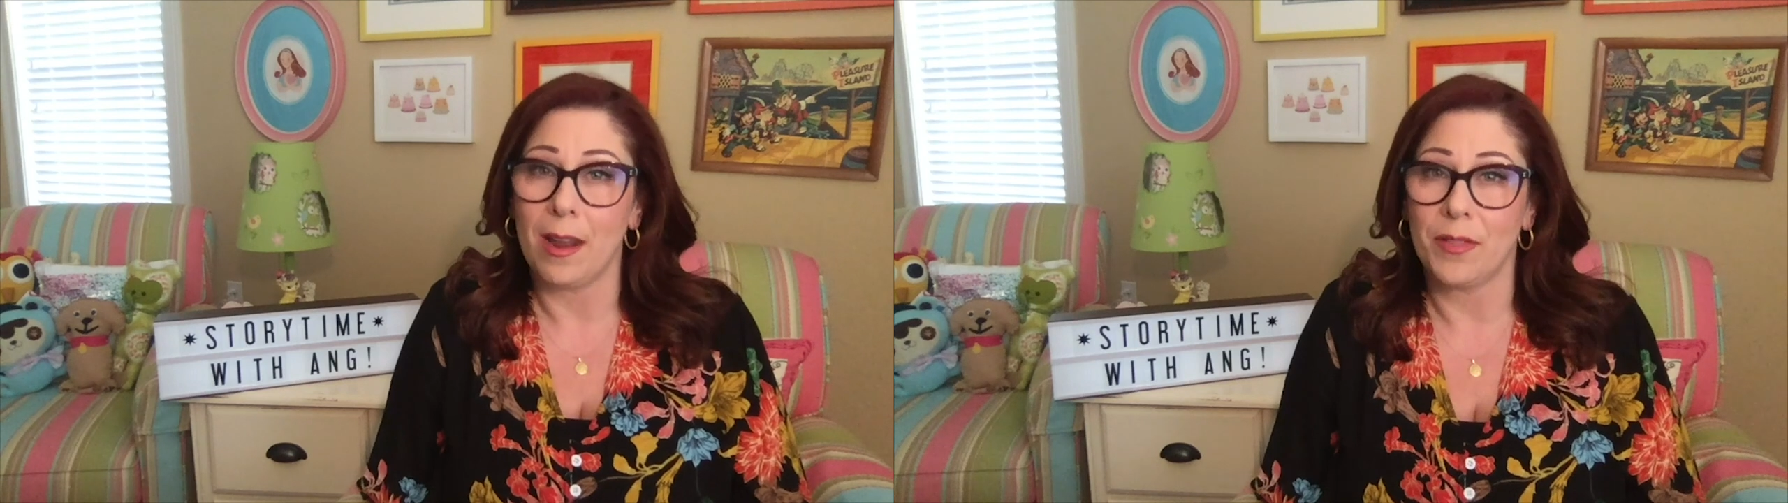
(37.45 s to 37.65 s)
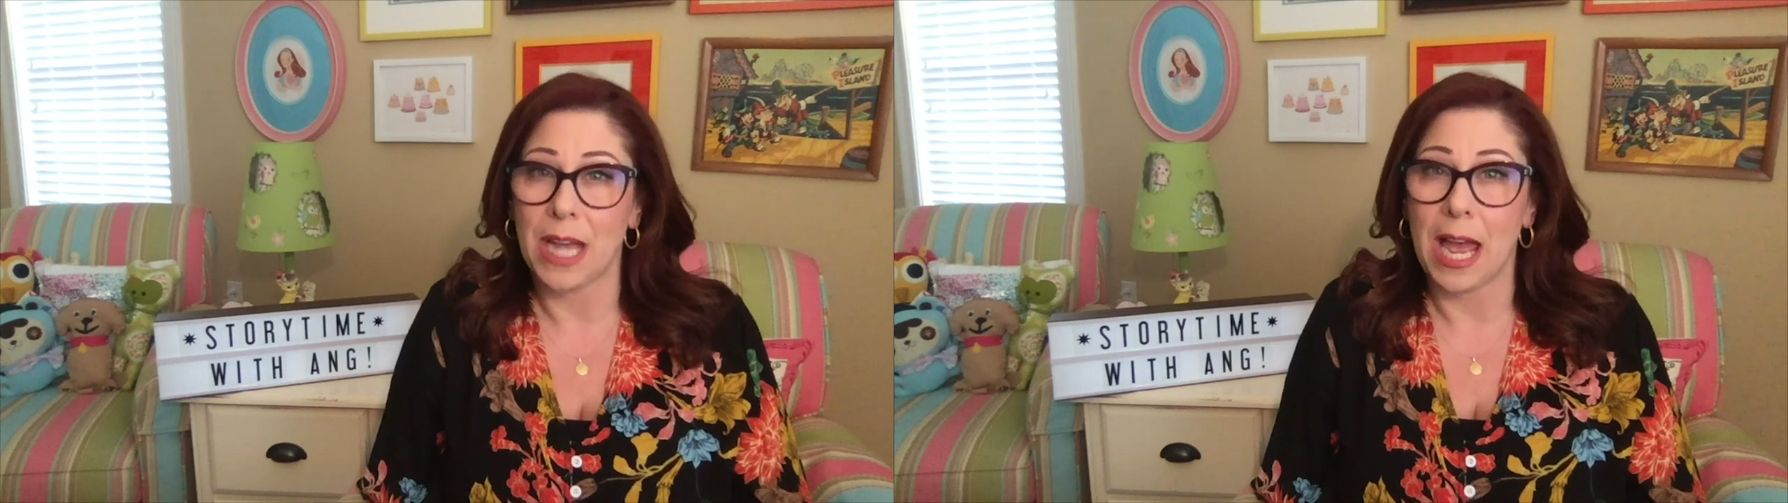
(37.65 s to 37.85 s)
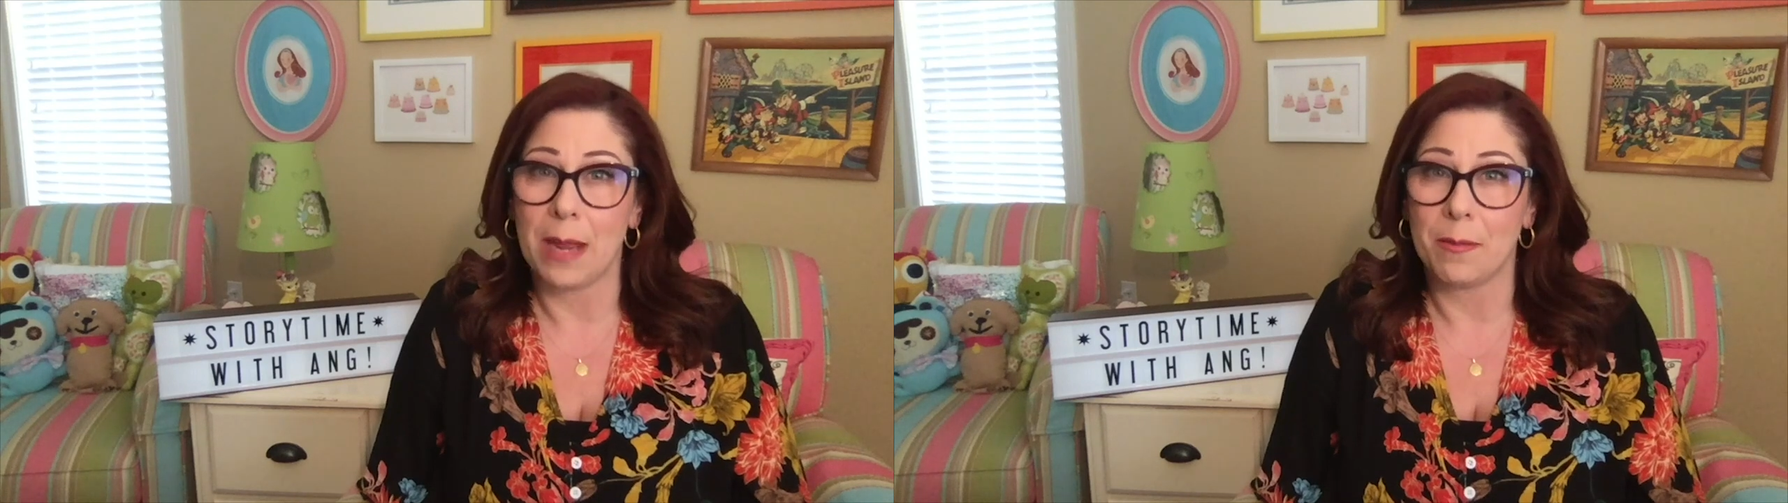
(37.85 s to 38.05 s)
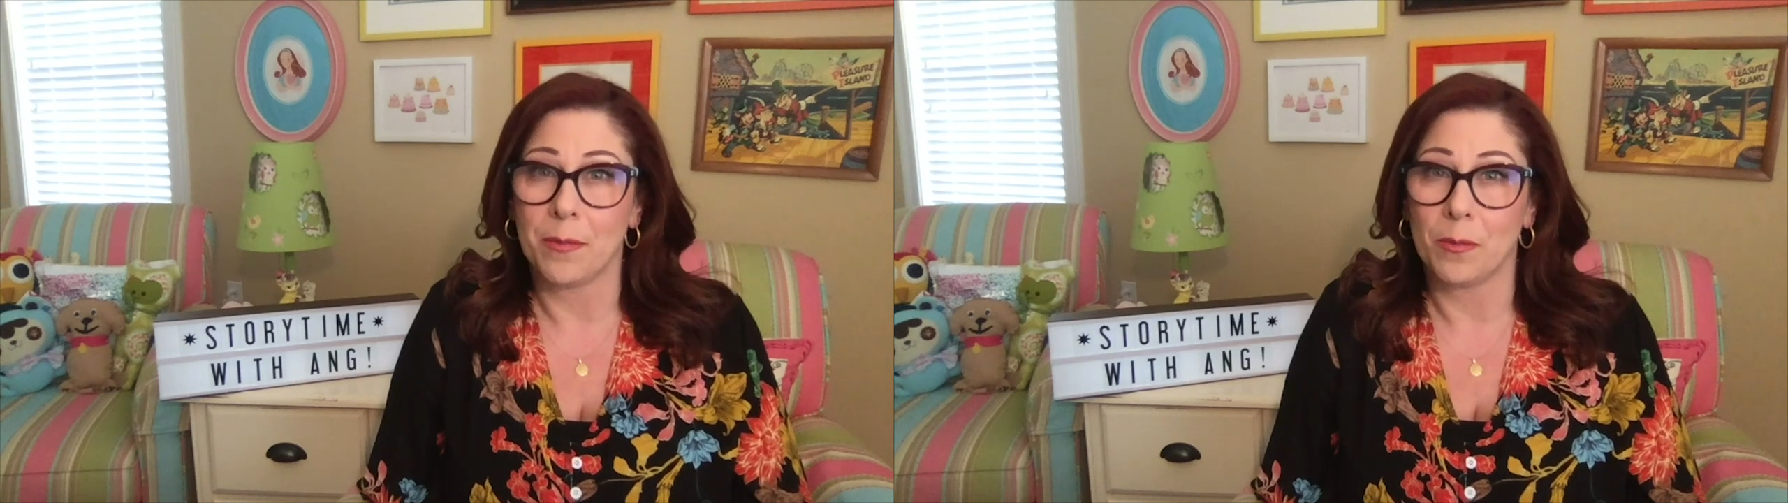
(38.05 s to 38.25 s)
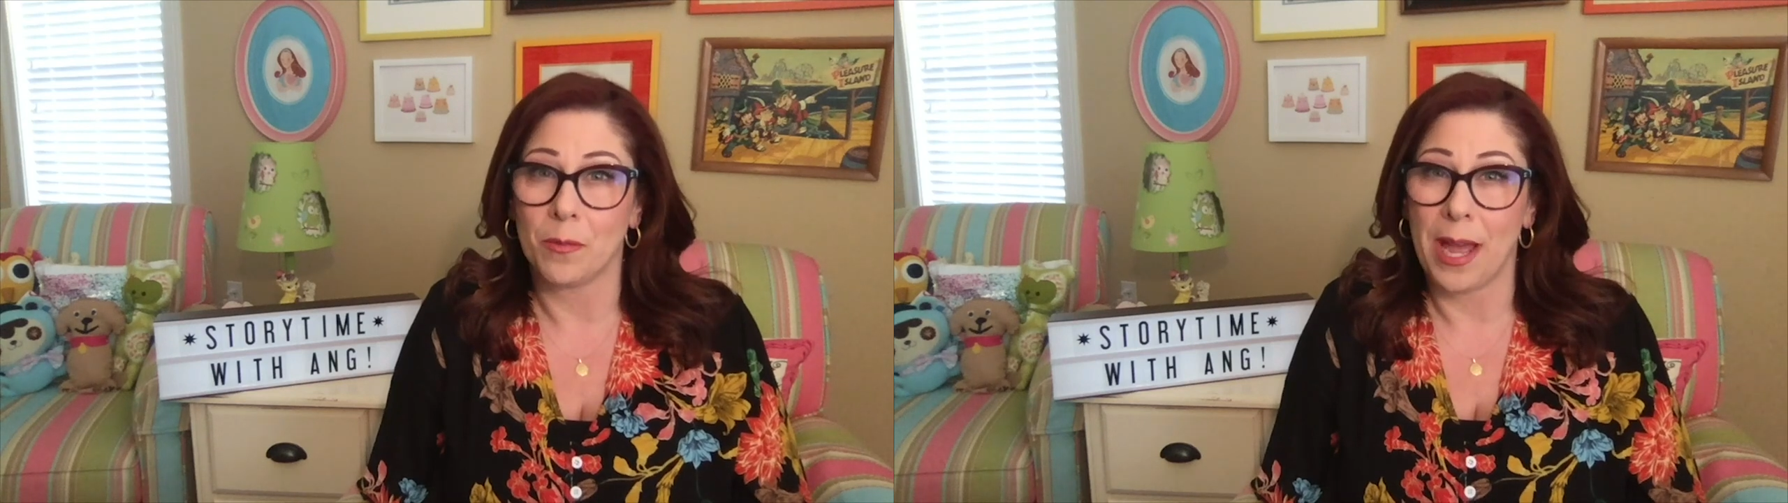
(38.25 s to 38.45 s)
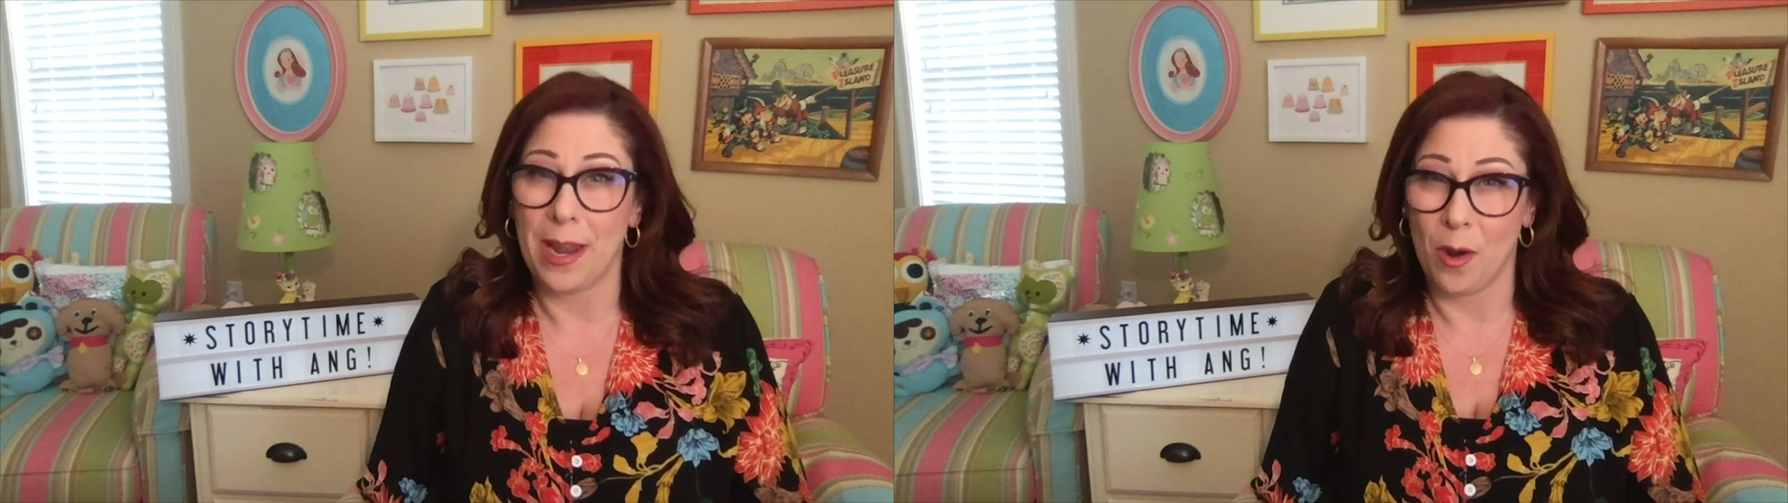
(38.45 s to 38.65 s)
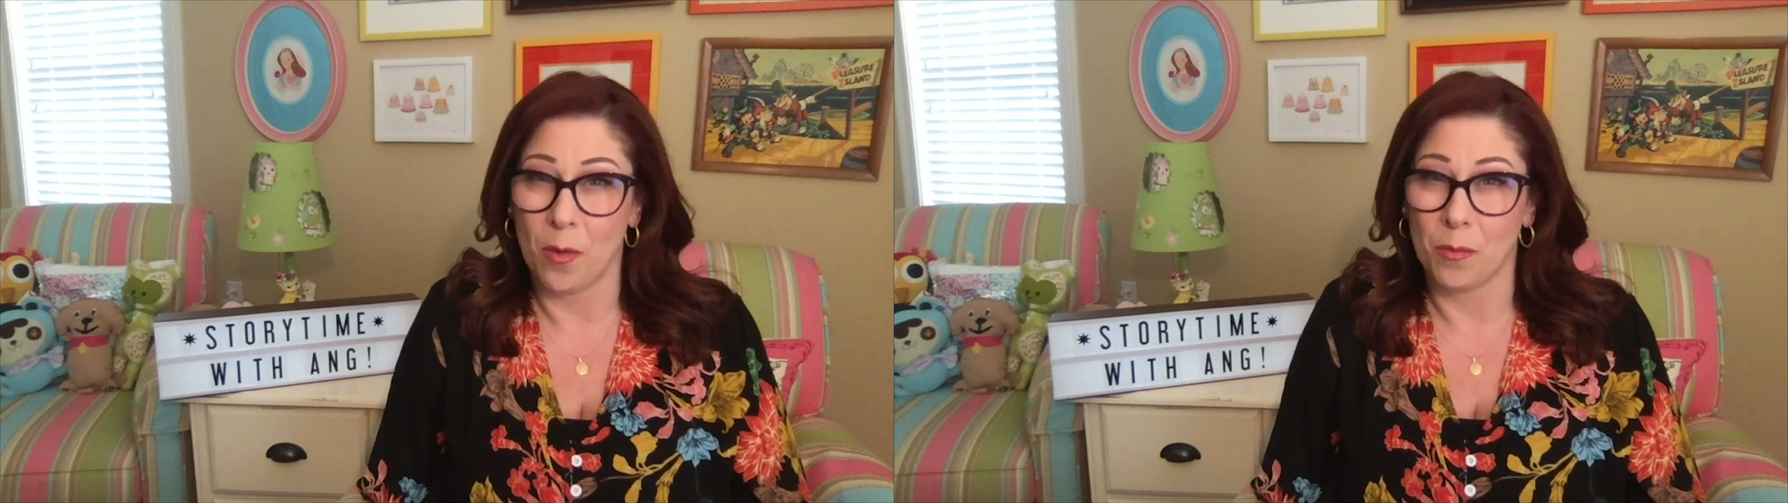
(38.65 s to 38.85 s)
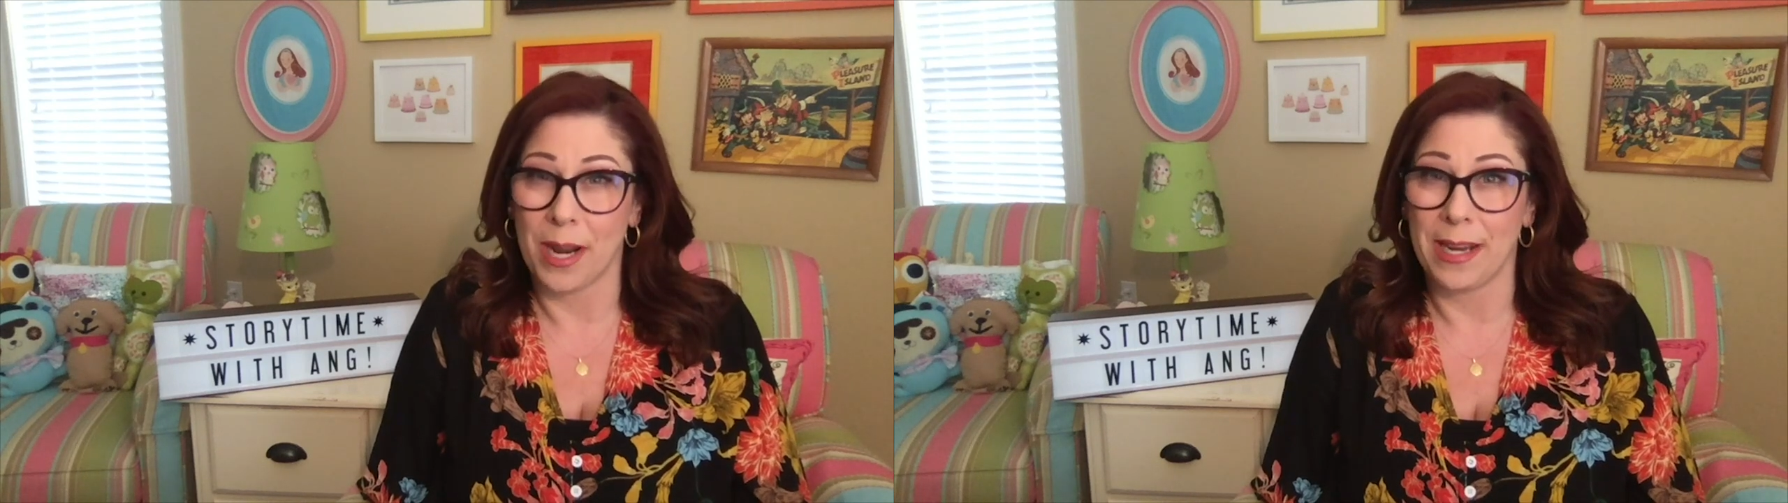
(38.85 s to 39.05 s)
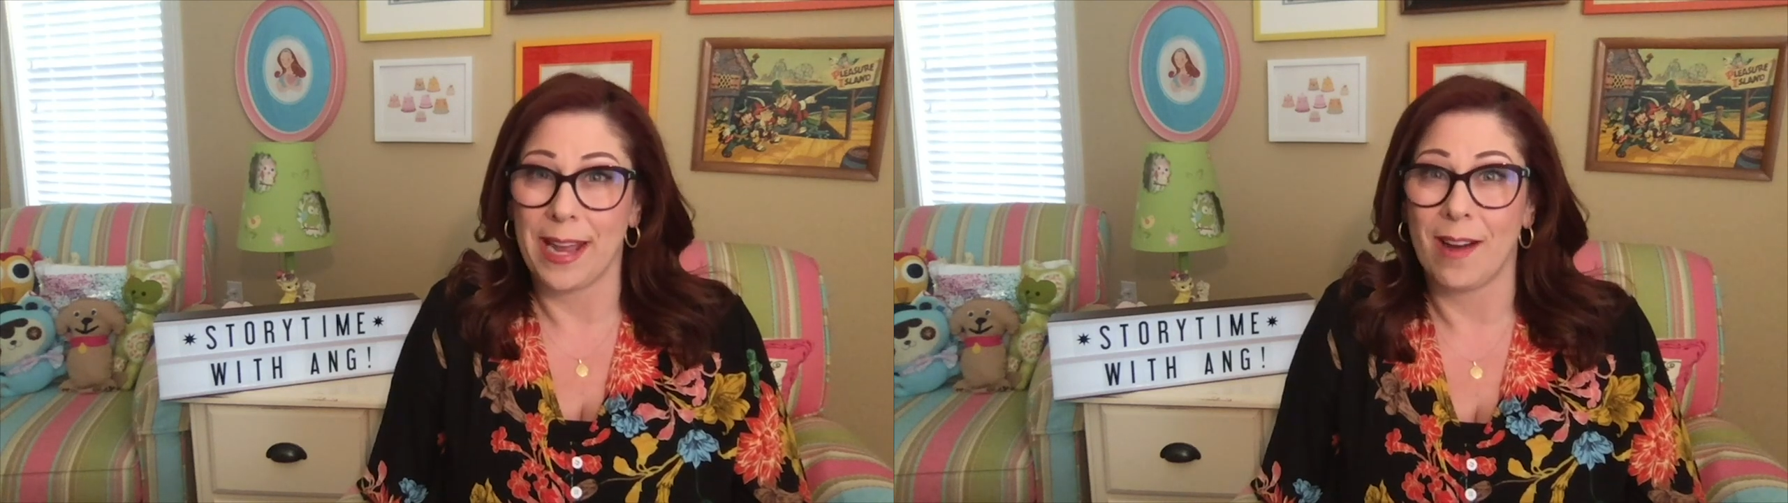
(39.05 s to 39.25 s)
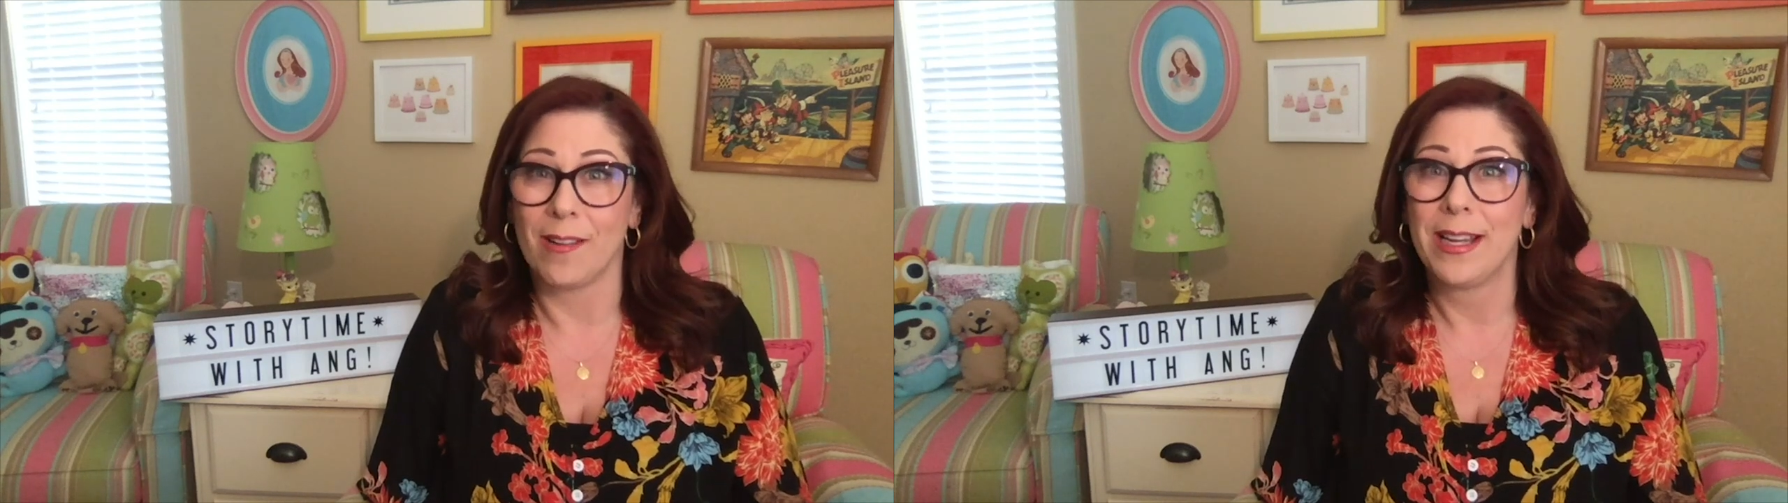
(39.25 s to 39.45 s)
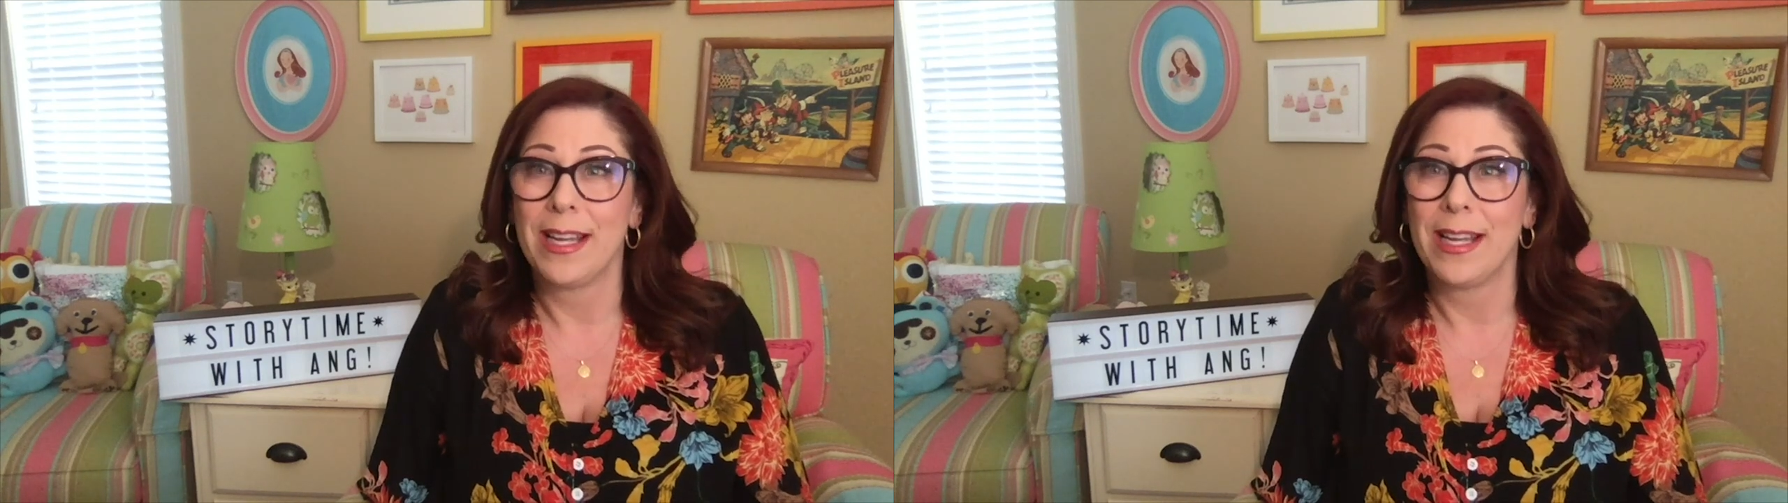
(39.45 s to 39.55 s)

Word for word: of time at home right now.